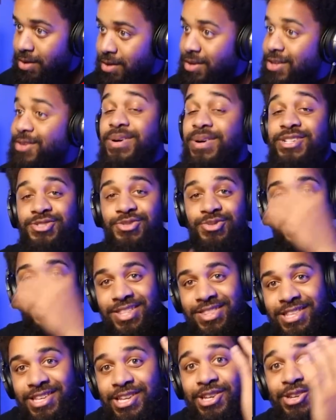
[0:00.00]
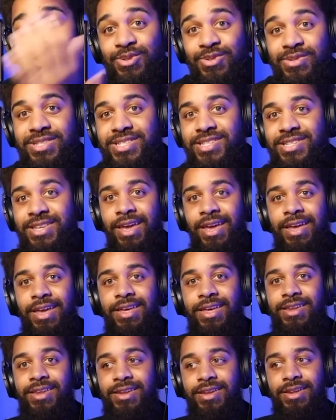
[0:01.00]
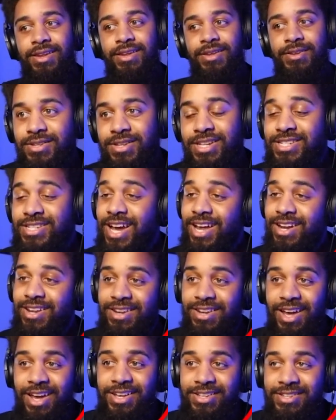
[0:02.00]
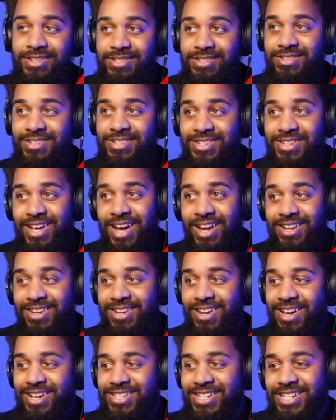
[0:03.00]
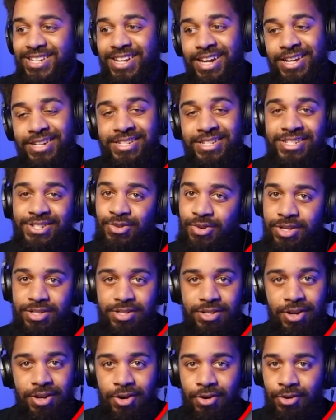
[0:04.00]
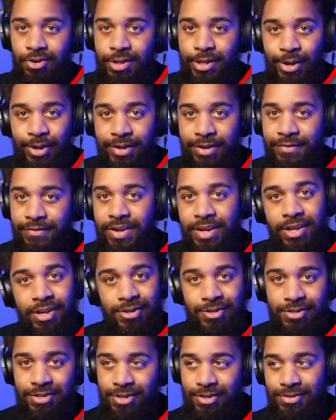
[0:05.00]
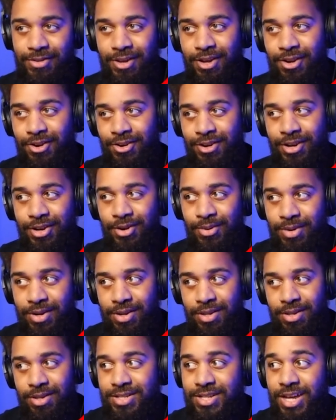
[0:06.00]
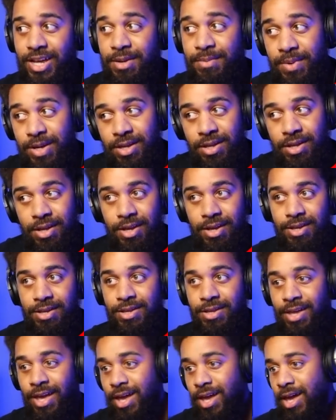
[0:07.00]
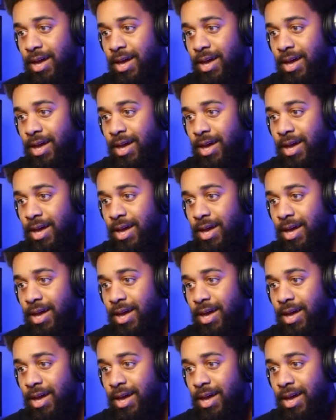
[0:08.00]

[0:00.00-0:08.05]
but you get the new skin. It's kind of nice. It's kind of nice. I just showed it to y'all earlier in the video, so y'all already know what it looks like. But yeah, I'm